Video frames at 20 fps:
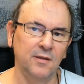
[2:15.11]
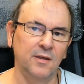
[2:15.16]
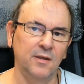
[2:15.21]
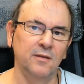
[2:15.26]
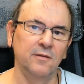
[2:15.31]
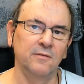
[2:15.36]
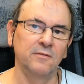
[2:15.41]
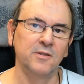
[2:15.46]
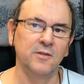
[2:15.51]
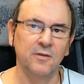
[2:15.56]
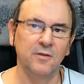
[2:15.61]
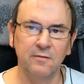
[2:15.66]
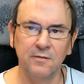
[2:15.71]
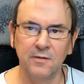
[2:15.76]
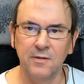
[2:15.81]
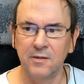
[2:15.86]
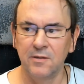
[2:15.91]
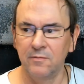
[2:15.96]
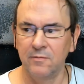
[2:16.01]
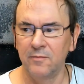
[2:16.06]
denial of
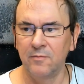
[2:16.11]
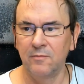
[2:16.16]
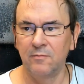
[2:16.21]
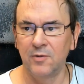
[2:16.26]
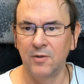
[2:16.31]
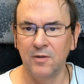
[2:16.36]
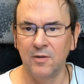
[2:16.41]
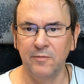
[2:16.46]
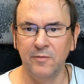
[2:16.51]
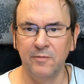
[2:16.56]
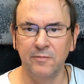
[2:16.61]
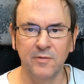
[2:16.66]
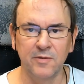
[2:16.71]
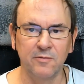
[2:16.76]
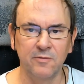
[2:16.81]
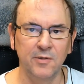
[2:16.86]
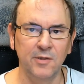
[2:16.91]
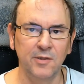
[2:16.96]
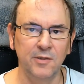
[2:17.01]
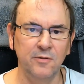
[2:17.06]
service
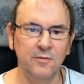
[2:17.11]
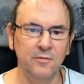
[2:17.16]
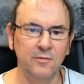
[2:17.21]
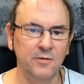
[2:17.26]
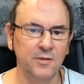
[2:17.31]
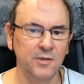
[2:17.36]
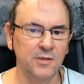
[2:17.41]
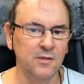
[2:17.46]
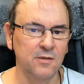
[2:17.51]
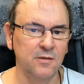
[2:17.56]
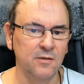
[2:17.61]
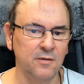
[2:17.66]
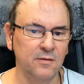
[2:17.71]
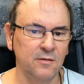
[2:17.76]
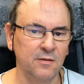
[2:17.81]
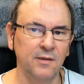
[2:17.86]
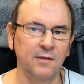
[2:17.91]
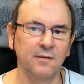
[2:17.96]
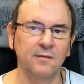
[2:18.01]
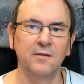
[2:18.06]
problems where you just
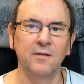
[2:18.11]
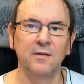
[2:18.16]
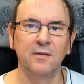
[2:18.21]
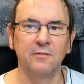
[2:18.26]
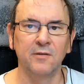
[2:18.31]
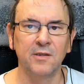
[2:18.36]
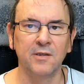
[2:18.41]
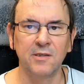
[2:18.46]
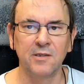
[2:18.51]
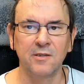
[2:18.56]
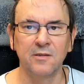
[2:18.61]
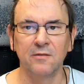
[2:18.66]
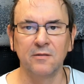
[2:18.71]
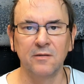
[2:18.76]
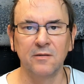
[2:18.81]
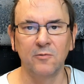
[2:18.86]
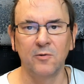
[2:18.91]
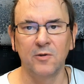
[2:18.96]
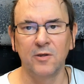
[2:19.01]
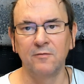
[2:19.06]
can't get the
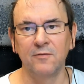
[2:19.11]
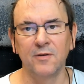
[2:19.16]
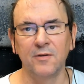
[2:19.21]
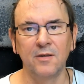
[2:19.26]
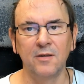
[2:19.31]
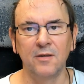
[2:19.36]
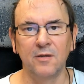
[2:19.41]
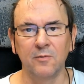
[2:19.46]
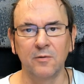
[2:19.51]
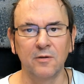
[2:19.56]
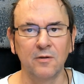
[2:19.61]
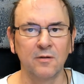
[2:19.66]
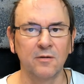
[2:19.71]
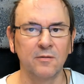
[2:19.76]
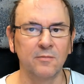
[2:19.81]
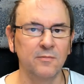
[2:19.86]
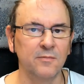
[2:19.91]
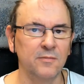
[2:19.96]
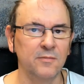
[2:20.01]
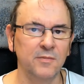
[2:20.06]
device on the Wi-Fi
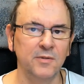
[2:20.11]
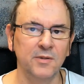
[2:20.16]
network.